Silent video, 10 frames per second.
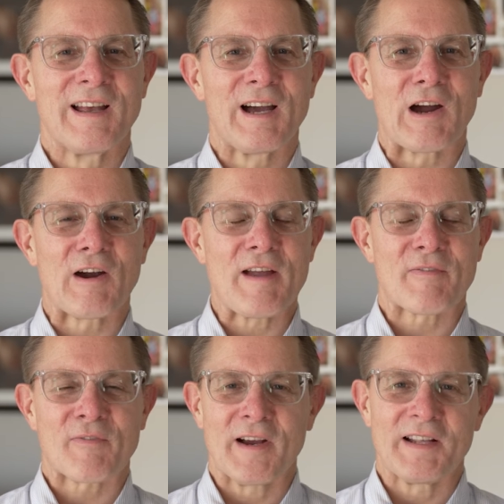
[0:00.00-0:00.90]
All right,
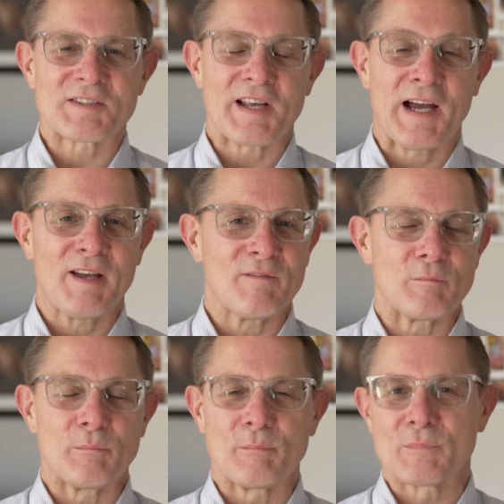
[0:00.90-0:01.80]
friends, I
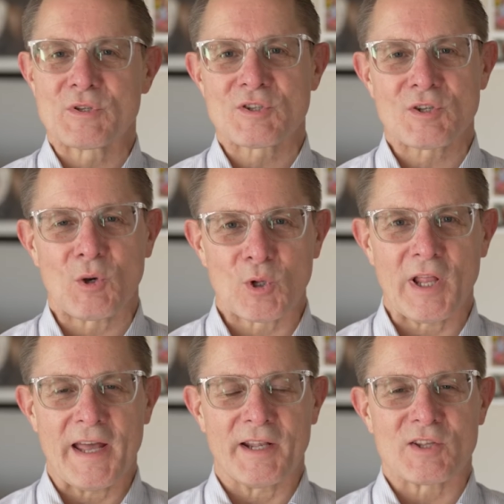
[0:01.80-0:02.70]
am so
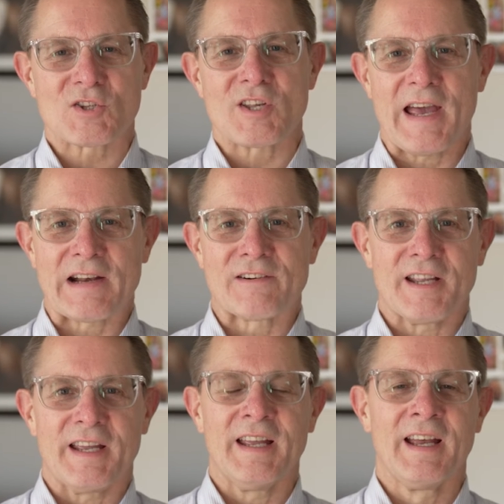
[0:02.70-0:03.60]
glad it's
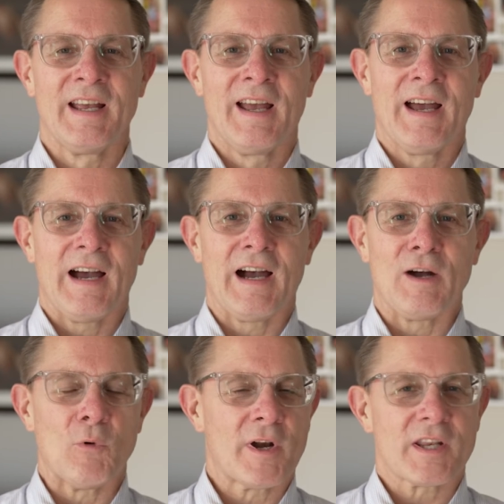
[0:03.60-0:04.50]
Saturday. I
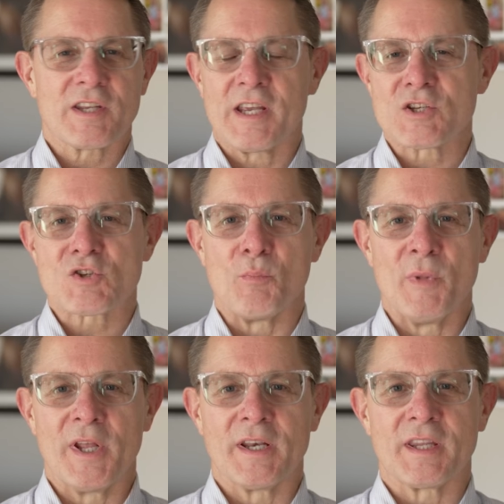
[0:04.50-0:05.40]
wanted to take just a
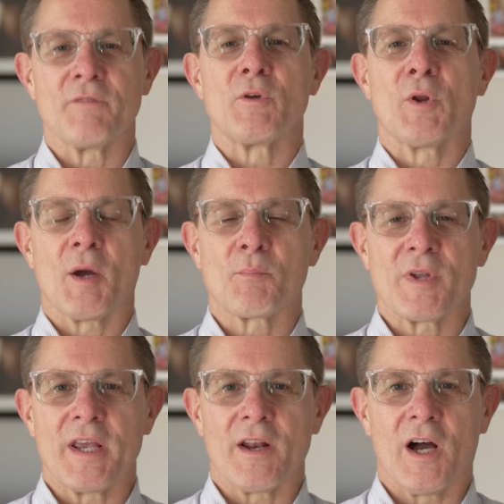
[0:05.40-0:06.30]
minute and give you an
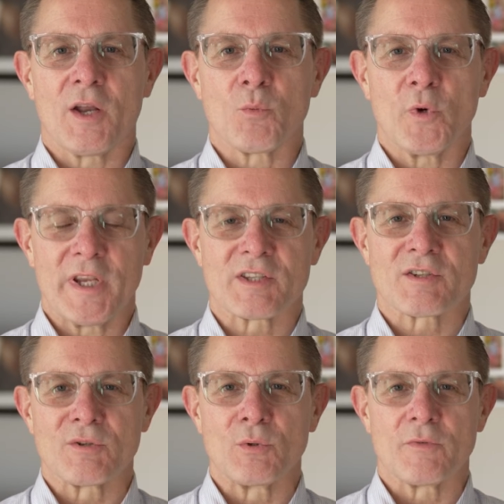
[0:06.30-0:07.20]
update on week
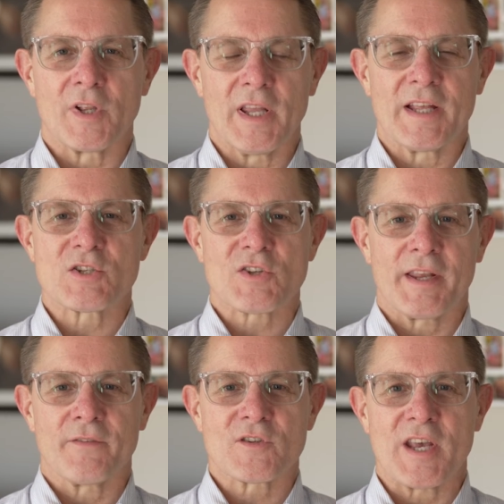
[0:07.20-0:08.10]
2 of the
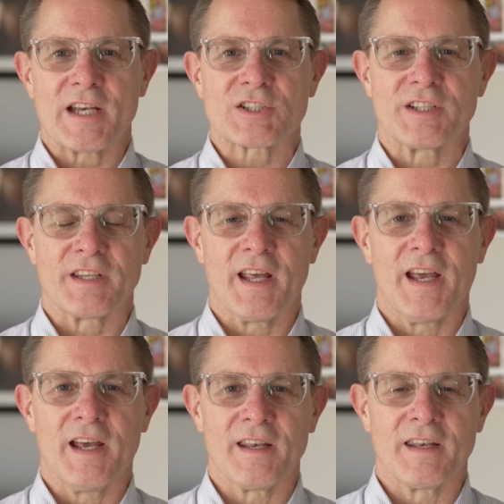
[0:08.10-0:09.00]
legislative session,
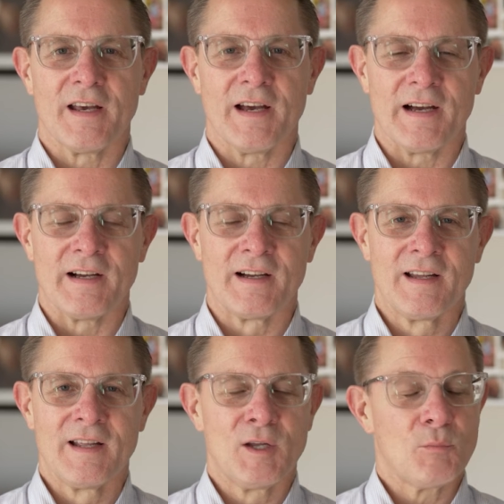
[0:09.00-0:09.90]
and
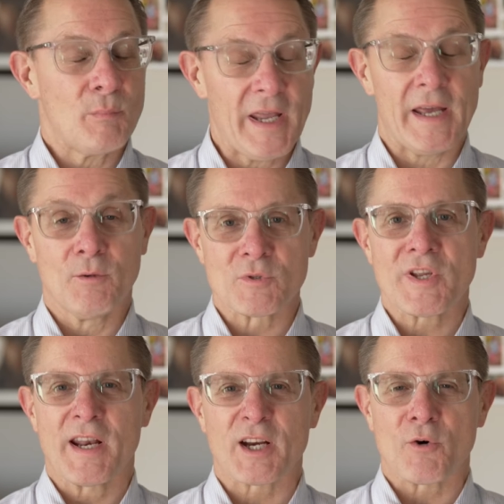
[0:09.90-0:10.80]
man, it was
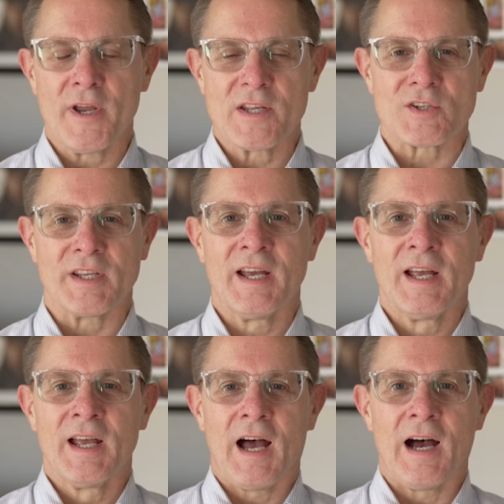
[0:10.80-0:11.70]
kind of crazy.
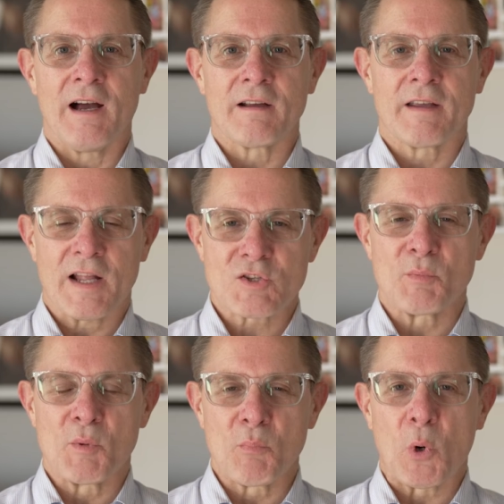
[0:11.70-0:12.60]
Got
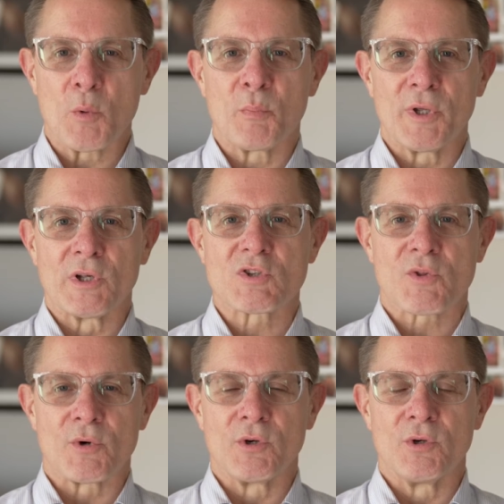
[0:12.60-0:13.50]
some important bills
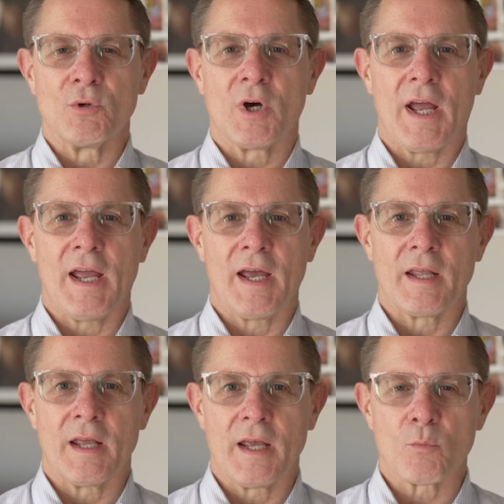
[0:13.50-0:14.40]
through
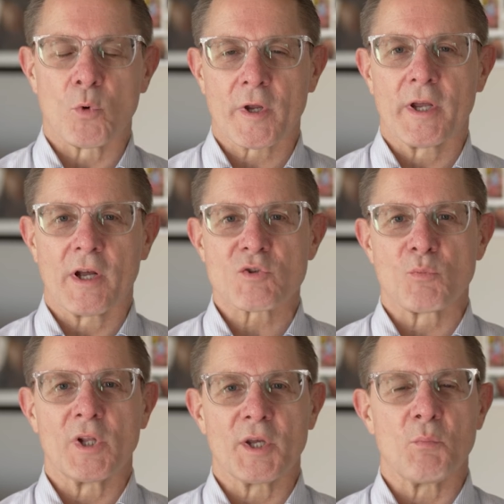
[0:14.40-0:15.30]
and working on some
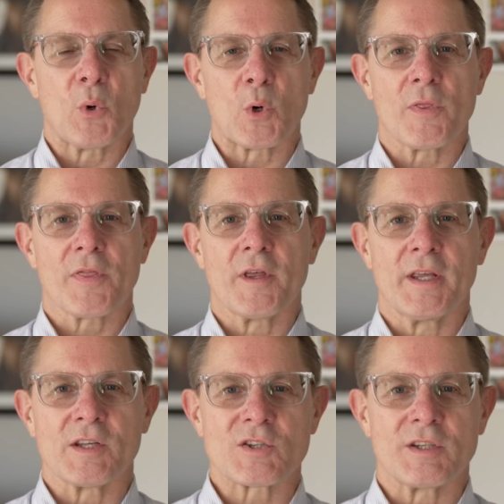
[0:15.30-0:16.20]
really important
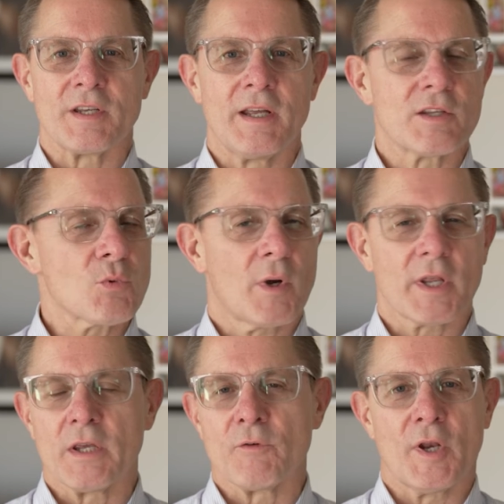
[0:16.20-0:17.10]
things, and just wanted
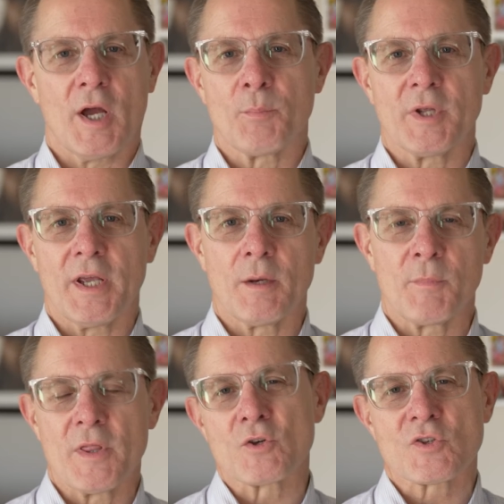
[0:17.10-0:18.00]
to give you an update. I
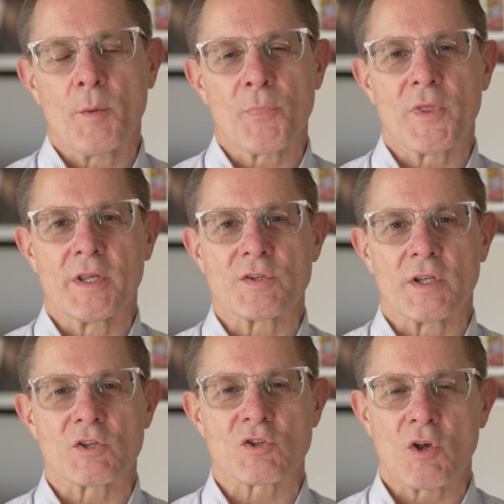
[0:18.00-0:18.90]
mean, there's some things that
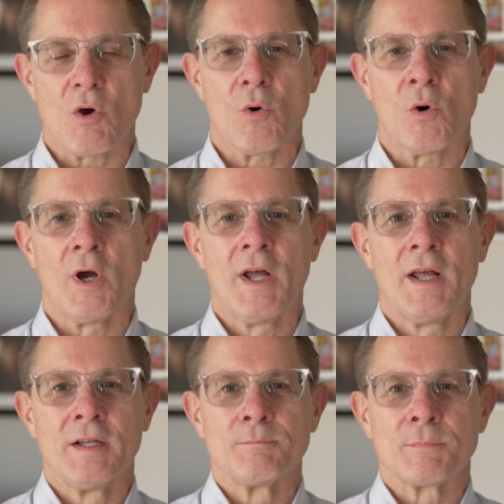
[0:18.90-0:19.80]
it's so
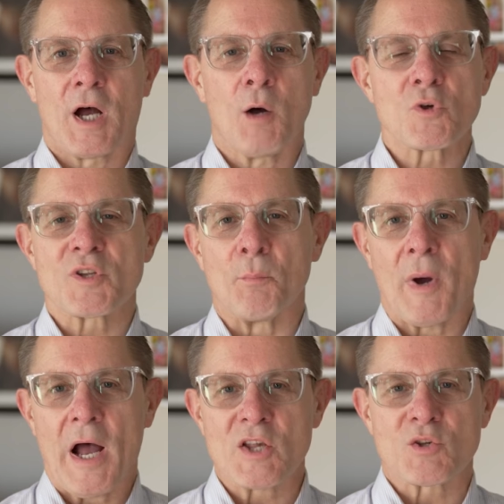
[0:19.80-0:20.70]
almost
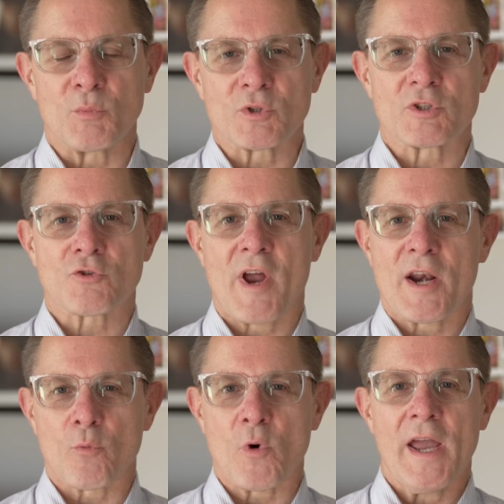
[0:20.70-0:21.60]
impossible to try
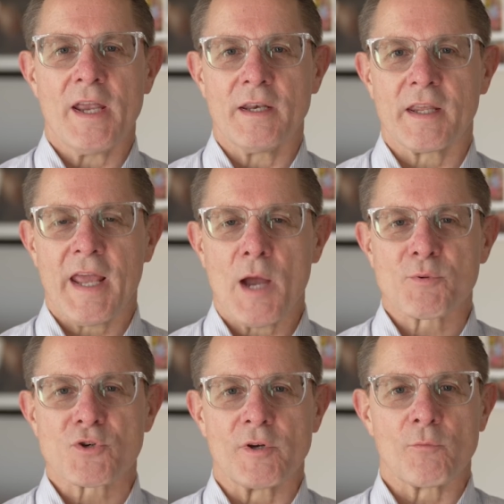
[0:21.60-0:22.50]
to write and
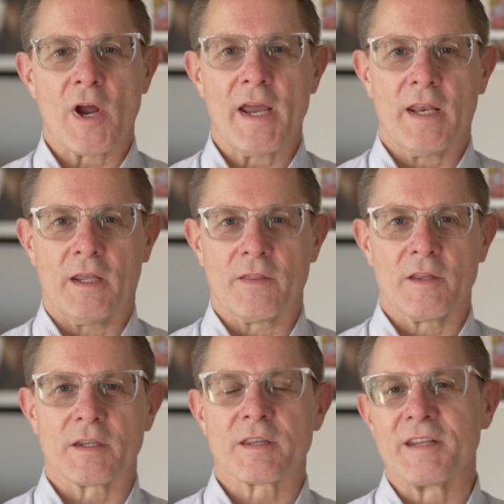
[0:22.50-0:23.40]
capture in writing
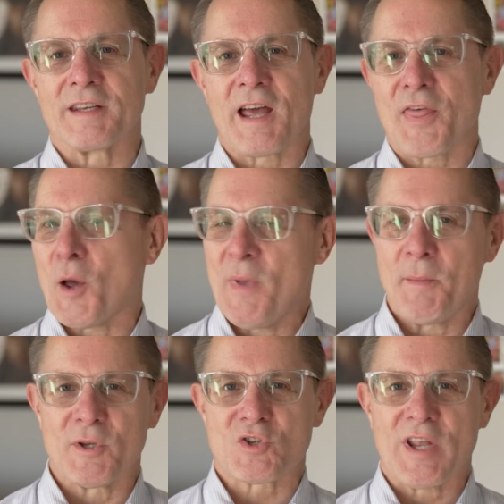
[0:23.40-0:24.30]
that I thought
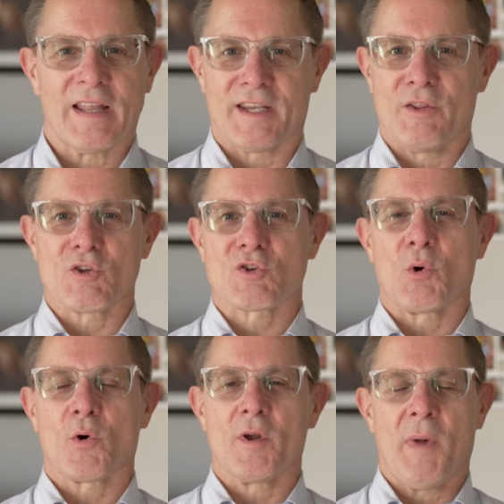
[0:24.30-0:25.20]
maybe just telling you the
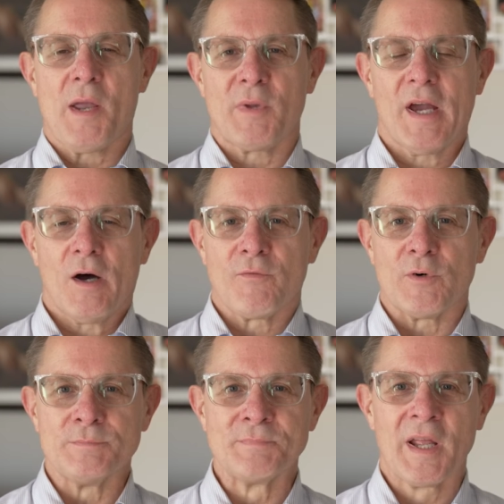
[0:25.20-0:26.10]
story might be helpful.